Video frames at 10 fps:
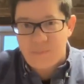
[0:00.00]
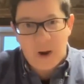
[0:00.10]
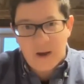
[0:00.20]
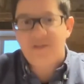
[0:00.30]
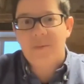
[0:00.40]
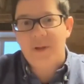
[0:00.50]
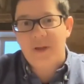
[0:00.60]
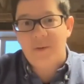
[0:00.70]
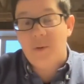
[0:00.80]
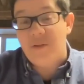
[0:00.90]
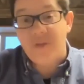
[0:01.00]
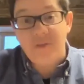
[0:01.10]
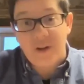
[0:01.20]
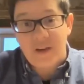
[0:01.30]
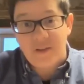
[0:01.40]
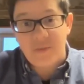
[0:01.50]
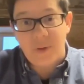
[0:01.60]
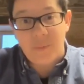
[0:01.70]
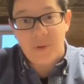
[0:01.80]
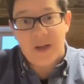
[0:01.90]
possibly one of the funniest
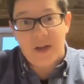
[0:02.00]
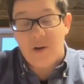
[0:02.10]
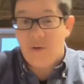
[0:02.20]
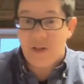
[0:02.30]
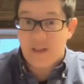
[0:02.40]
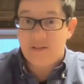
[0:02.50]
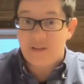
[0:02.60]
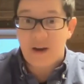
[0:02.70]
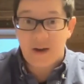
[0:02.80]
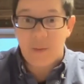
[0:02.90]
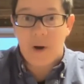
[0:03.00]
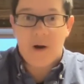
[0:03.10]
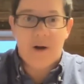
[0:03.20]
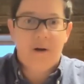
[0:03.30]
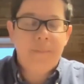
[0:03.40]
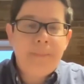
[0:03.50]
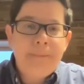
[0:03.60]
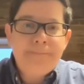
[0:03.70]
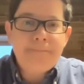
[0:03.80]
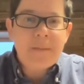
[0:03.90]
people I know, and that's a high bar,
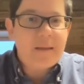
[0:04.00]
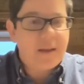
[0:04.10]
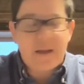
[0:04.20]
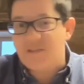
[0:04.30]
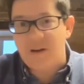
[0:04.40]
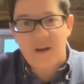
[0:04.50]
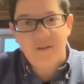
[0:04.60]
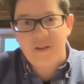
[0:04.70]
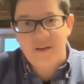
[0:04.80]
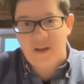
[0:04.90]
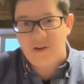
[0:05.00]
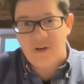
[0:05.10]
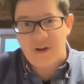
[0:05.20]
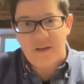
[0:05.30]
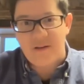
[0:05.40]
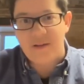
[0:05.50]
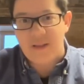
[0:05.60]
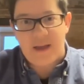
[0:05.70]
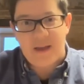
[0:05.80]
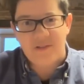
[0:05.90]
and has enough integrity to
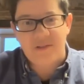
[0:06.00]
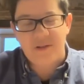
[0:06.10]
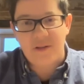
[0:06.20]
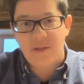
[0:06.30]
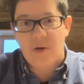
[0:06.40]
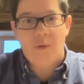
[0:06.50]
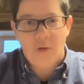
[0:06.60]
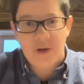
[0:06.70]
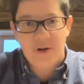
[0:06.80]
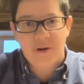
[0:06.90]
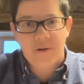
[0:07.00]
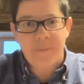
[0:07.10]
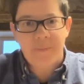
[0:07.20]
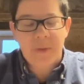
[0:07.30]
last the whole year.